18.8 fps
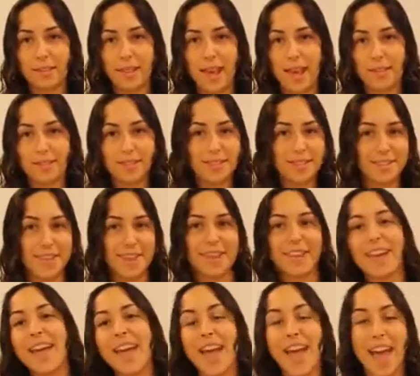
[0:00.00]
Yeah, this thing.
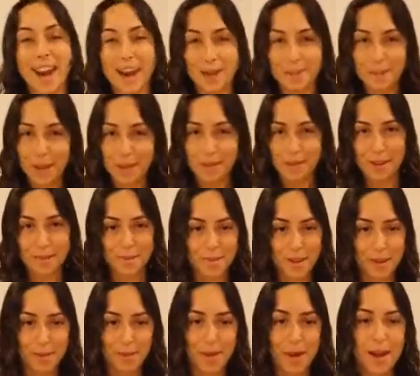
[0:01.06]
And I'm loving it,
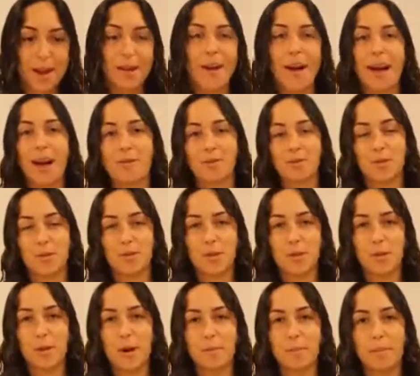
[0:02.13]
by the way. I'll have a
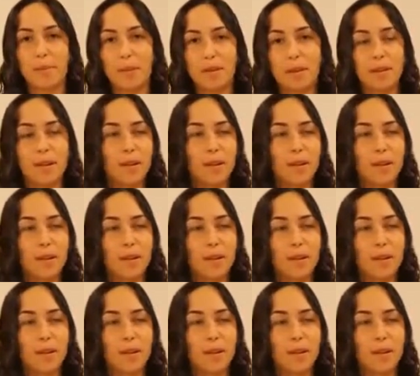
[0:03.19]
review up